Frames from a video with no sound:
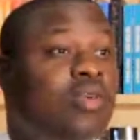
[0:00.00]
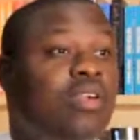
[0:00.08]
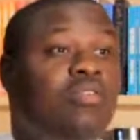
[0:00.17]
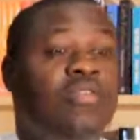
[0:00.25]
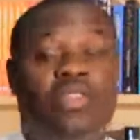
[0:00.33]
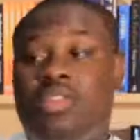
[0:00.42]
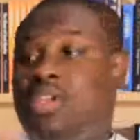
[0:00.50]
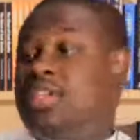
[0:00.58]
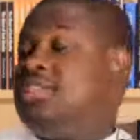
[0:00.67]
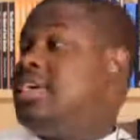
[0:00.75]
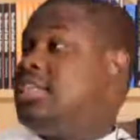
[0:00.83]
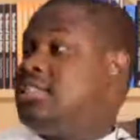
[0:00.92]
one of the
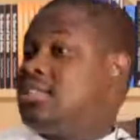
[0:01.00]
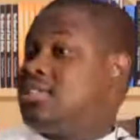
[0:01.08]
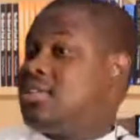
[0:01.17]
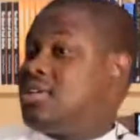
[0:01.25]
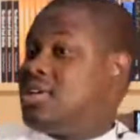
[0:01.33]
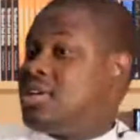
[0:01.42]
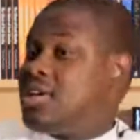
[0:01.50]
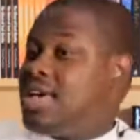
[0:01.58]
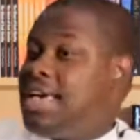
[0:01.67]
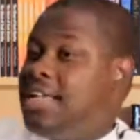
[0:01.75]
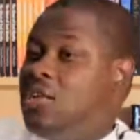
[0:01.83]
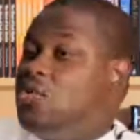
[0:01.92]
things that
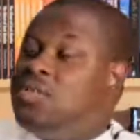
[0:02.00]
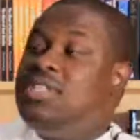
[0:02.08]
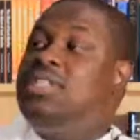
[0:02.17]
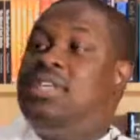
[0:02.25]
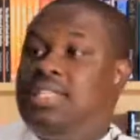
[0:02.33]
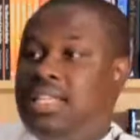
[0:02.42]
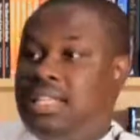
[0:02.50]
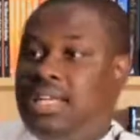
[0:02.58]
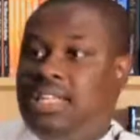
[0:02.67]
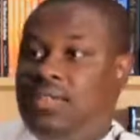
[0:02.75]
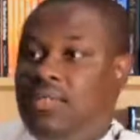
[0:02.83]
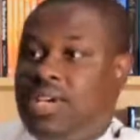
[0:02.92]
elucidated
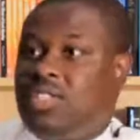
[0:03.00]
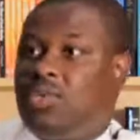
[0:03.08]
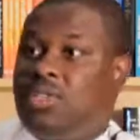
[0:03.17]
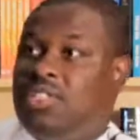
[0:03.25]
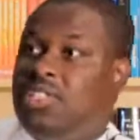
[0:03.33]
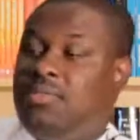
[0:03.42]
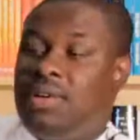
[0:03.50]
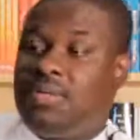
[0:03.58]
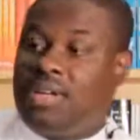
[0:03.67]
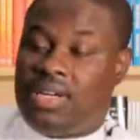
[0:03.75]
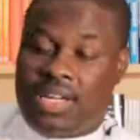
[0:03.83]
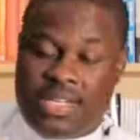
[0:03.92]
that the best was
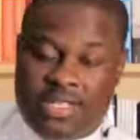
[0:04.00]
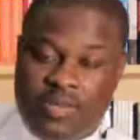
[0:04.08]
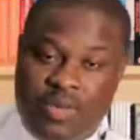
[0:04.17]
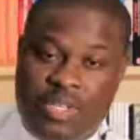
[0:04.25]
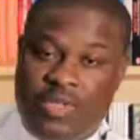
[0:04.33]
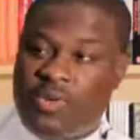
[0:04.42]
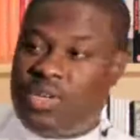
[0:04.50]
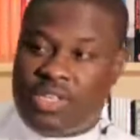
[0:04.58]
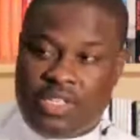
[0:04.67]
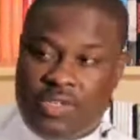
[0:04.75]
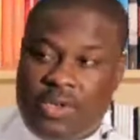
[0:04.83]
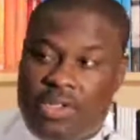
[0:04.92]
Chimamanda's speech where
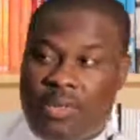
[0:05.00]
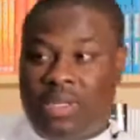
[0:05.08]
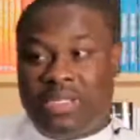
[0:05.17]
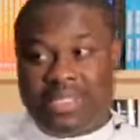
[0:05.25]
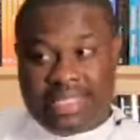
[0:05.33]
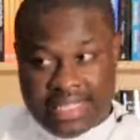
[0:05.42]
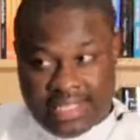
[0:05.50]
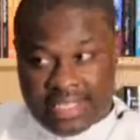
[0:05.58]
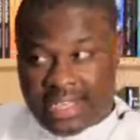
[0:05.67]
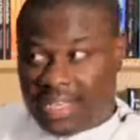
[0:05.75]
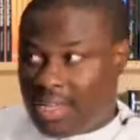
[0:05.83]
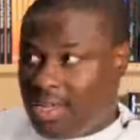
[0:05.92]
she talked about the
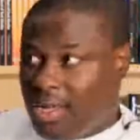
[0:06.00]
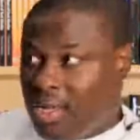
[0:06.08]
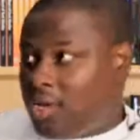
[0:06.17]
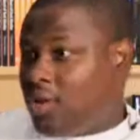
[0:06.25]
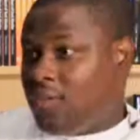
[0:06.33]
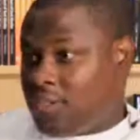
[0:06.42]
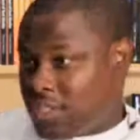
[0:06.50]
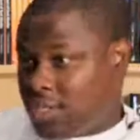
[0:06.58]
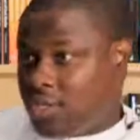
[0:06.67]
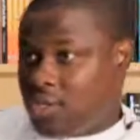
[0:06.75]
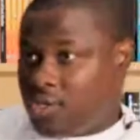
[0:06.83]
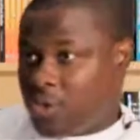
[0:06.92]
danger of a
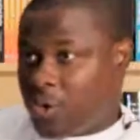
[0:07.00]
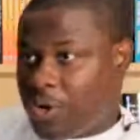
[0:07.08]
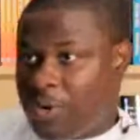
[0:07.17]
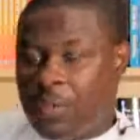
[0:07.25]
single story.